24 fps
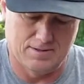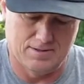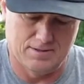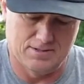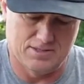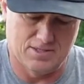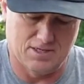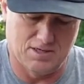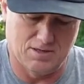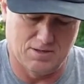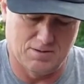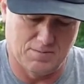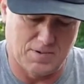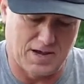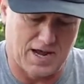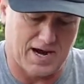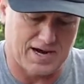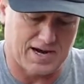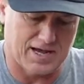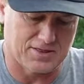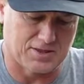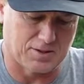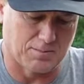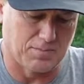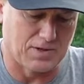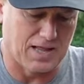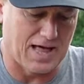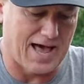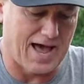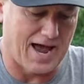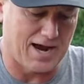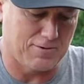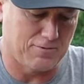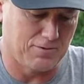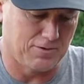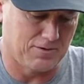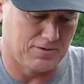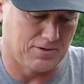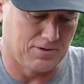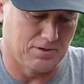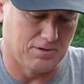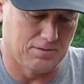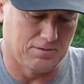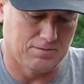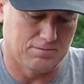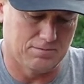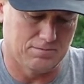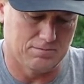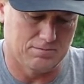So yeah, I got the black with the